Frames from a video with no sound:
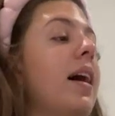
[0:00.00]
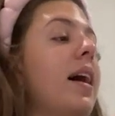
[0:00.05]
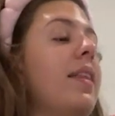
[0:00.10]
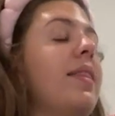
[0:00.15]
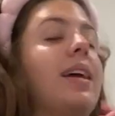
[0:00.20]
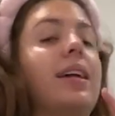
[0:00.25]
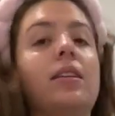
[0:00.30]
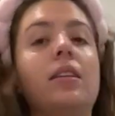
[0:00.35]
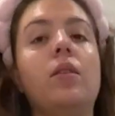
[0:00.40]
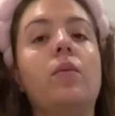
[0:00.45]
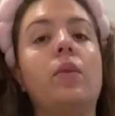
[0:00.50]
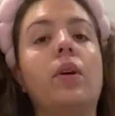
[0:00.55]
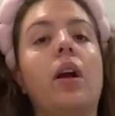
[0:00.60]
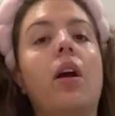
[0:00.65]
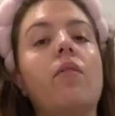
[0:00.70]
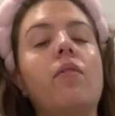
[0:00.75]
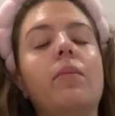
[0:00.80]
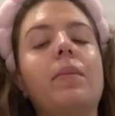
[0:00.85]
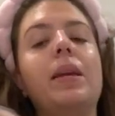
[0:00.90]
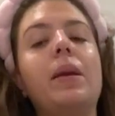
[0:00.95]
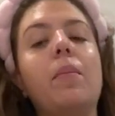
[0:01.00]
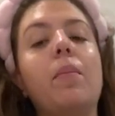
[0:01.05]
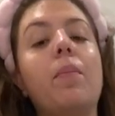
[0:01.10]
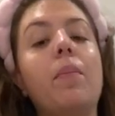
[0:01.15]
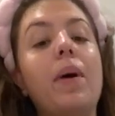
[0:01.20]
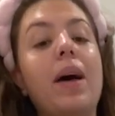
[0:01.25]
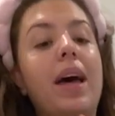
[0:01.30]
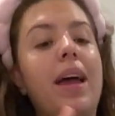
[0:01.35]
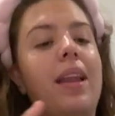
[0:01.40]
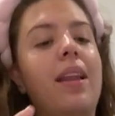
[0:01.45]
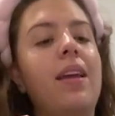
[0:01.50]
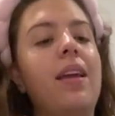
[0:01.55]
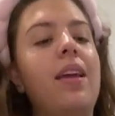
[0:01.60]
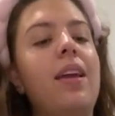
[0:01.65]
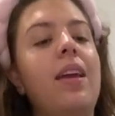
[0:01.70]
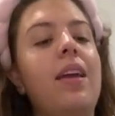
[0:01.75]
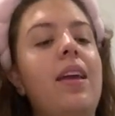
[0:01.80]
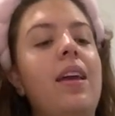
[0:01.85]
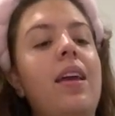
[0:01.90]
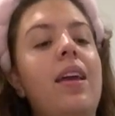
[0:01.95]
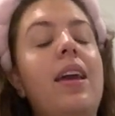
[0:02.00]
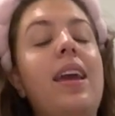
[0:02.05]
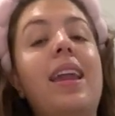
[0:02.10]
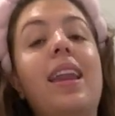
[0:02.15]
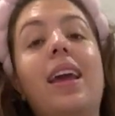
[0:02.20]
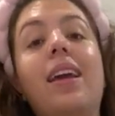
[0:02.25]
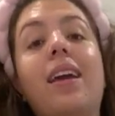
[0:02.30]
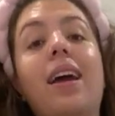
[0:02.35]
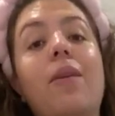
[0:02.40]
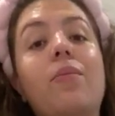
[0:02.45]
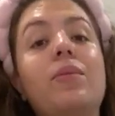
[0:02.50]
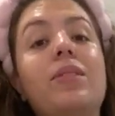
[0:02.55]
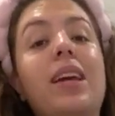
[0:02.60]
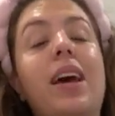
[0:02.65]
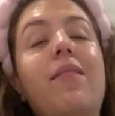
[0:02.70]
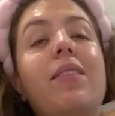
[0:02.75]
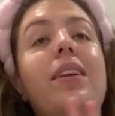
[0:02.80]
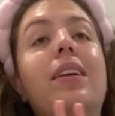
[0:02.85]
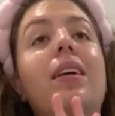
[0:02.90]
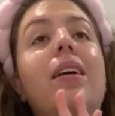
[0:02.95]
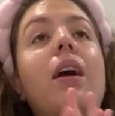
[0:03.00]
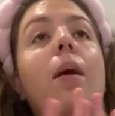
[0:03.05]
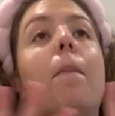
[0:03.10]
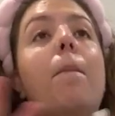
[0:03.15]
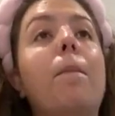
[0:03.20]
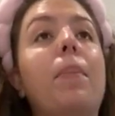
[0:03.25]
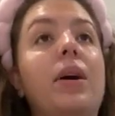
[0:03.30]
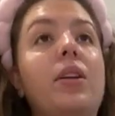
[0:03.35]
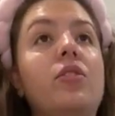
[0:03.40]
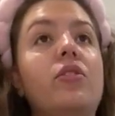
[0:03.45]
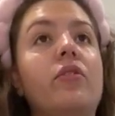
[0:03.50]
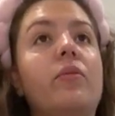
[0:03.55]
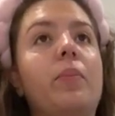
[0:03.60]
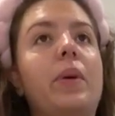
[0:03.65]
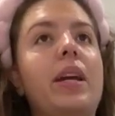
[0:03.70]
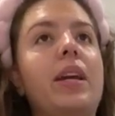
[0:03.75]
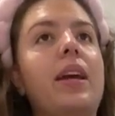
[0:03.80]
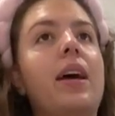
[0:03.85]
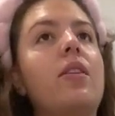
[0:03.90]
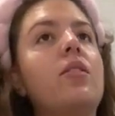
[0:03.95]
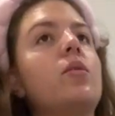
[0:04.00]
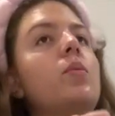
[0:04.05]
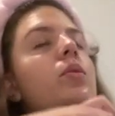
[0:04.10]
that didn't work out for me, but, and I was having a bunch of breakouts,